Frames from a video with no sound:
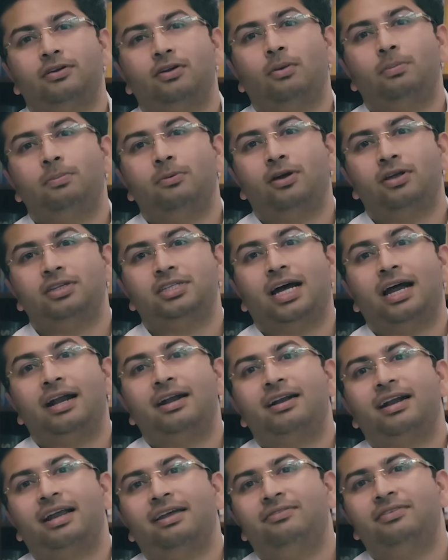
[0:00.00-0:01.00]
top-notch,
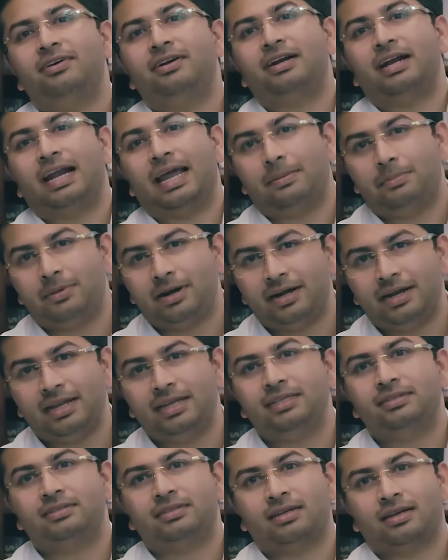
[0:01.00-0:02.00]
unrivaled
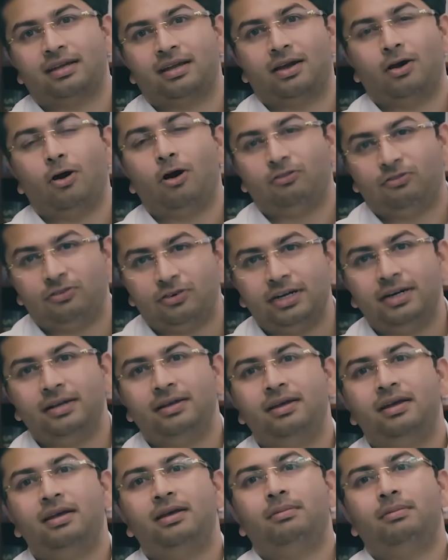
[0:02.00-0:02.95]
reliabilities offered